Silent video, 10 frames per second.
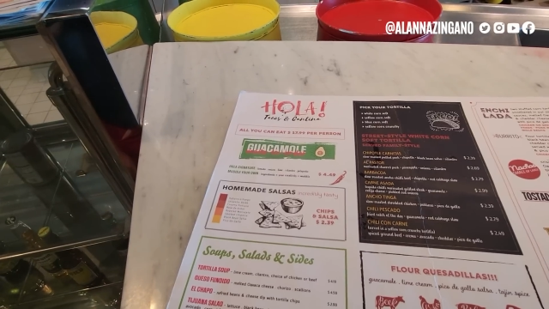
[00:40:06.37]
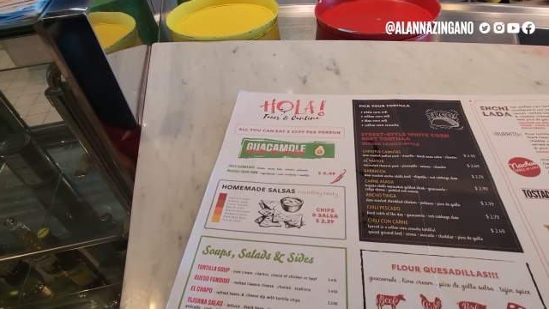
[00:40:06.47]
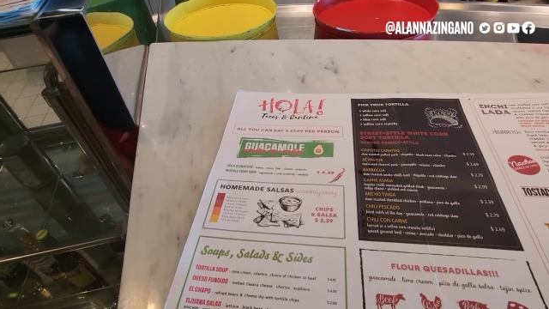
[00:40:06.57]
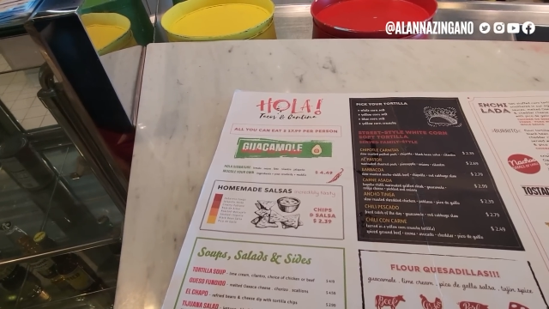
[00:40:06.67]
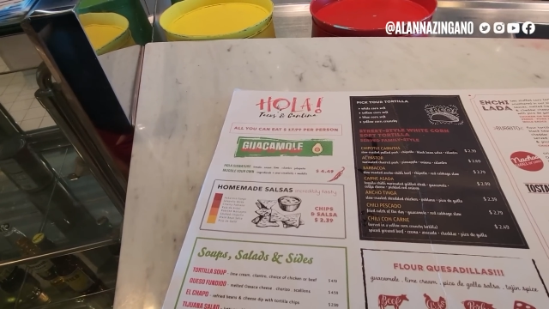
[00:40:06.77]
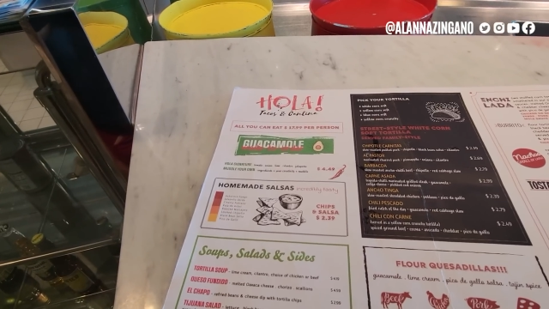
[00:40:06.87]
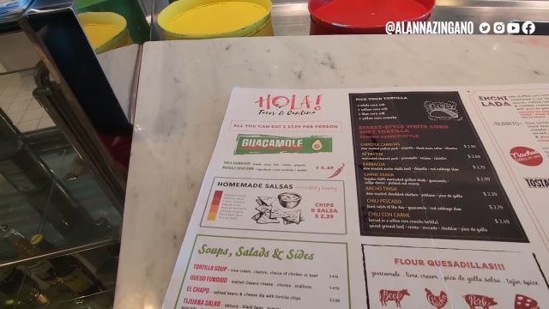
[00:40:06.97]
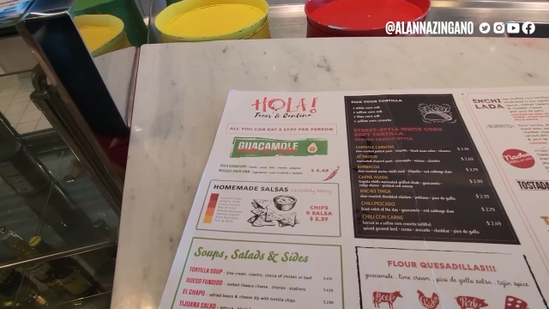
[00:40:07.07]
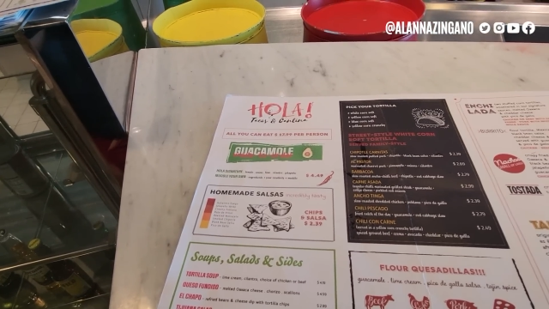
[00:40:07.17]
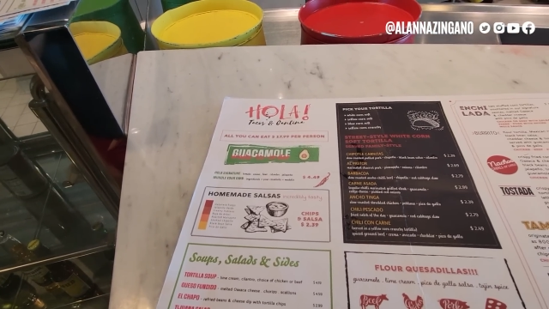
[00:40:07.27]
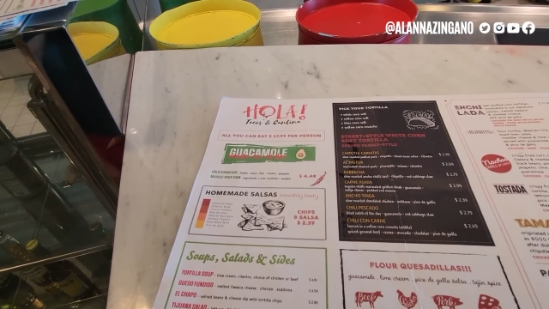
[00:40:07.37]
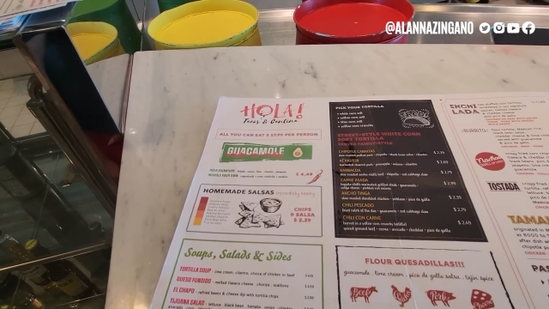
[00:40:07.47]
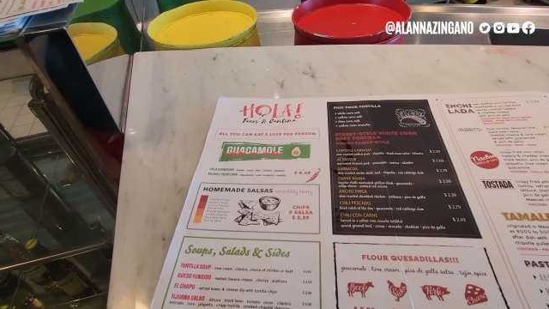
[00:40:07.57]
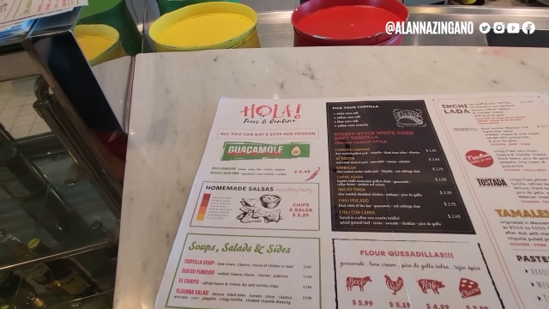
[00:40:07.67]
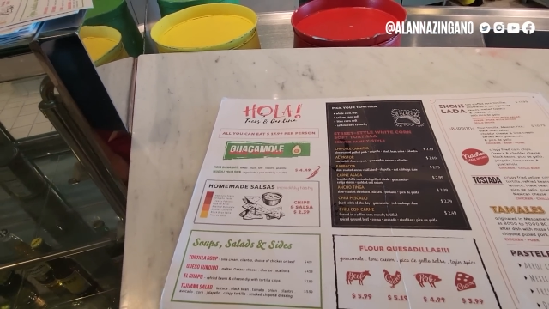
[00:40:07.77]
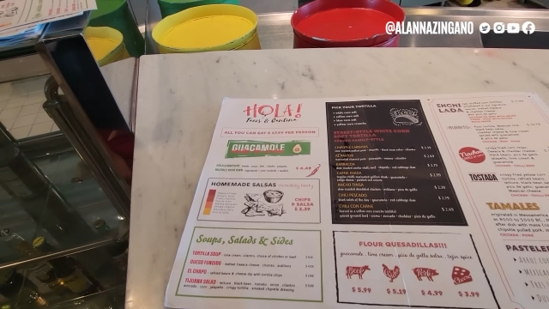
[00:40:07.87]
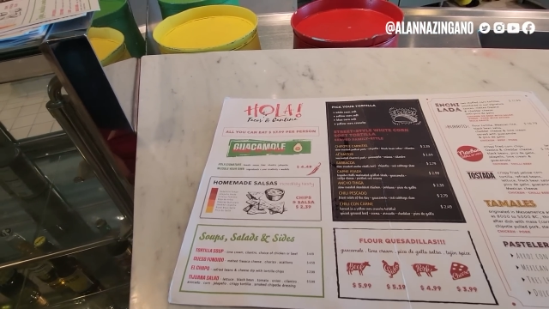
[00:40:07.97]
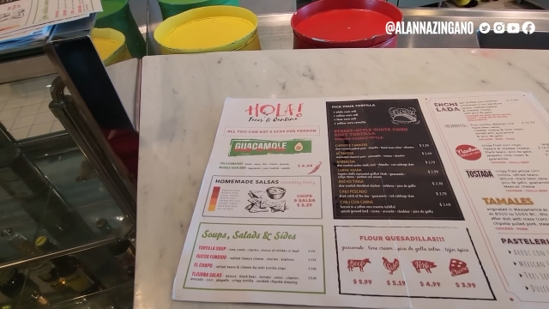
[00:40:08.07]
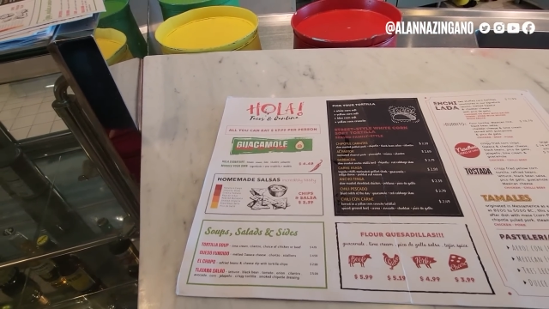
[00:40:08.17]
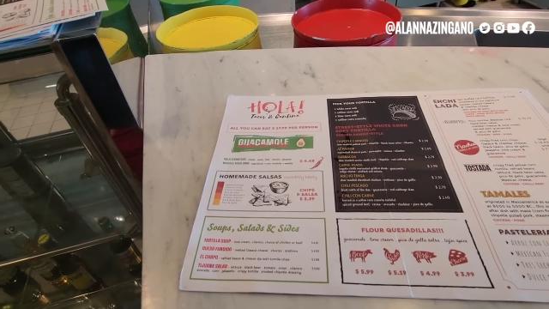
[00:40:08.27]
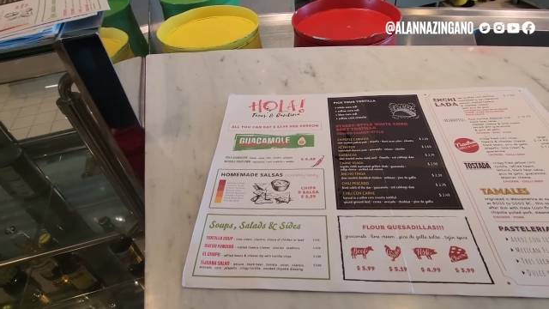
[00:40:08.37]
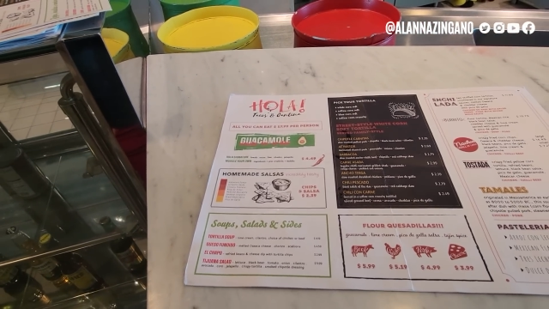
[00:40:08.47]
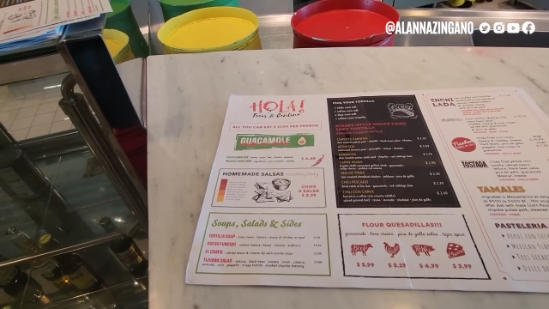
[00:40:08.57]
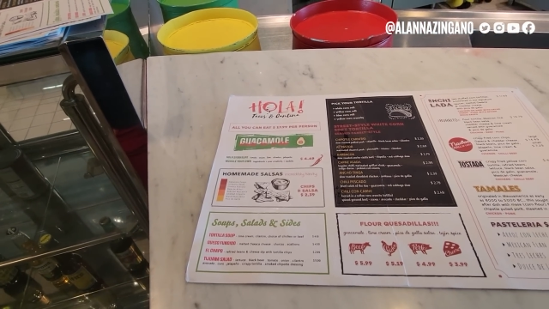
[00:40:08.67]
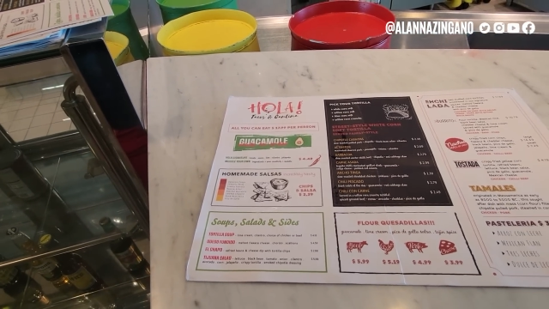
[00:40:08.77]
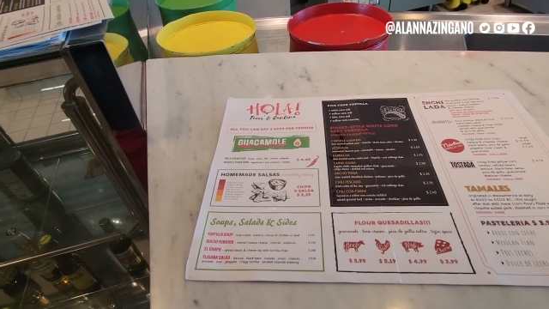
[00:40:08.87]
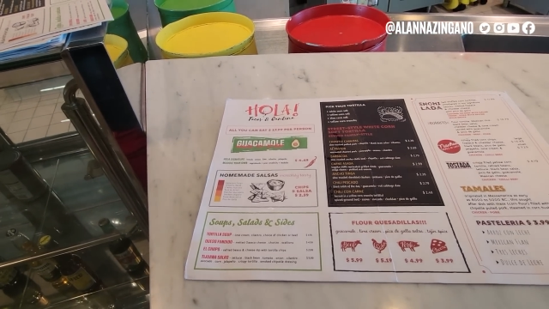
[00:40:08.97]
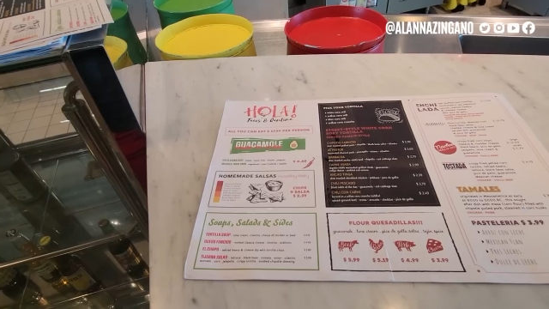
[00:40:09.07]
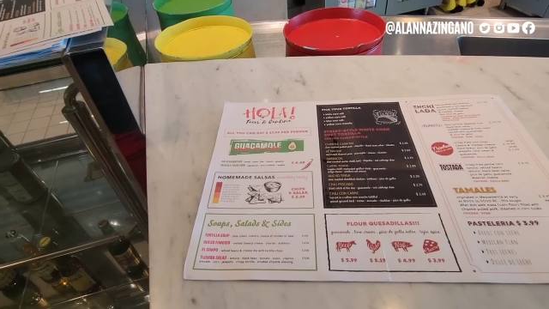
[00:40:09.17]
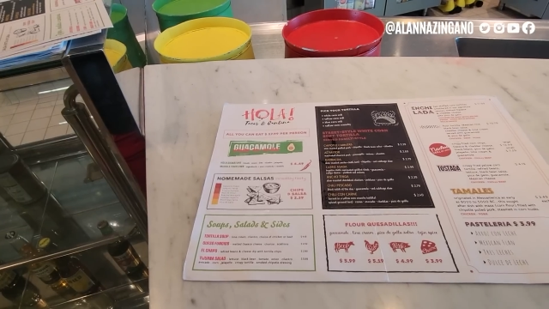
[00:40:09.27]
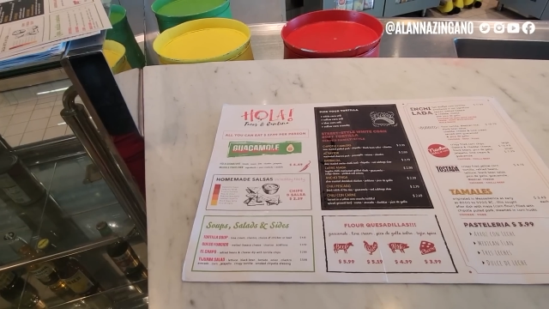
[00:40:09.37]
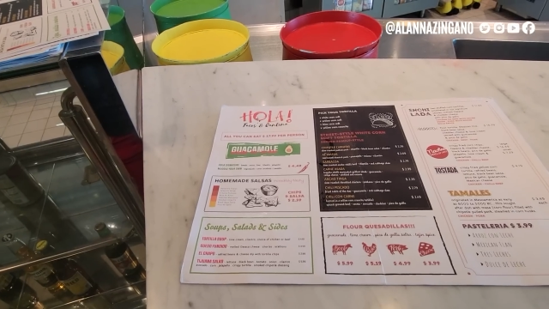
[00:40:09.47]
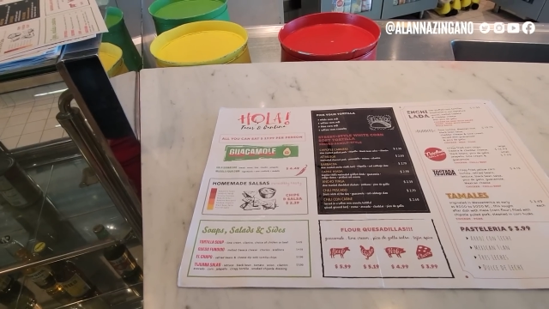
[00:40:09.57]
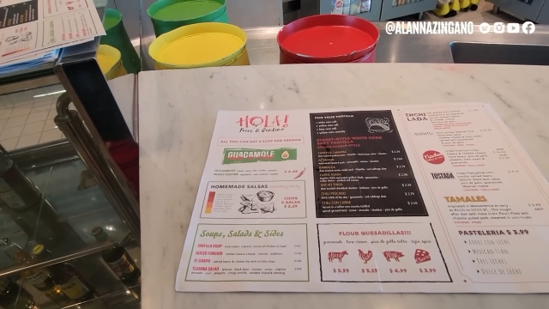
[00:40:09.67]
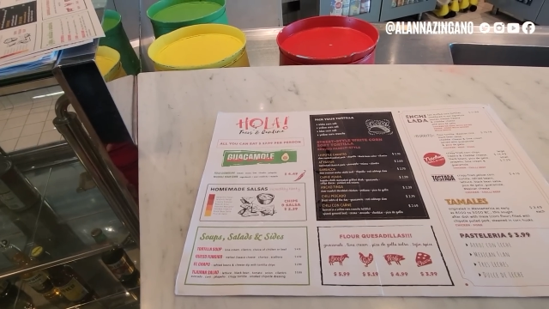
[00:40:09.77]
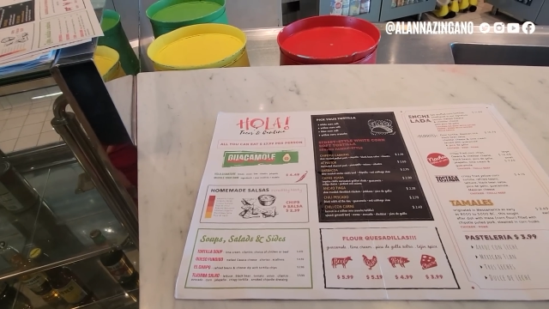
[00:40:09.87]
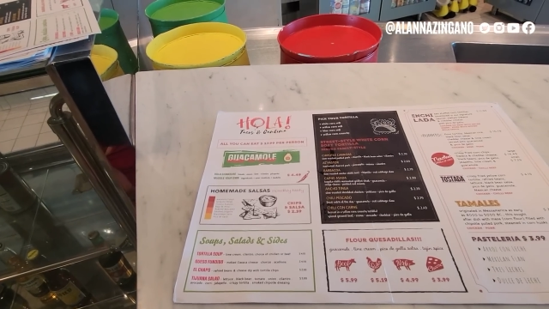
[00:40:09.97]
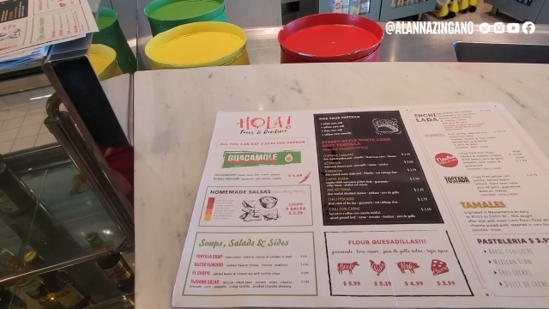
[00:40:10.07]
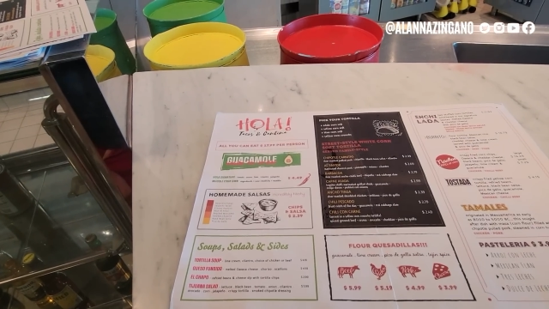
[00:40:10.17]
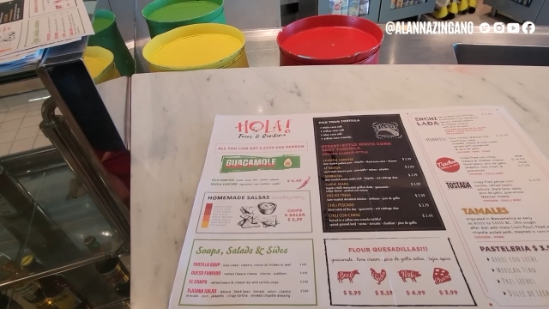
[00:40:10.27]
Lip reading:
Nobody's mouth can be seen.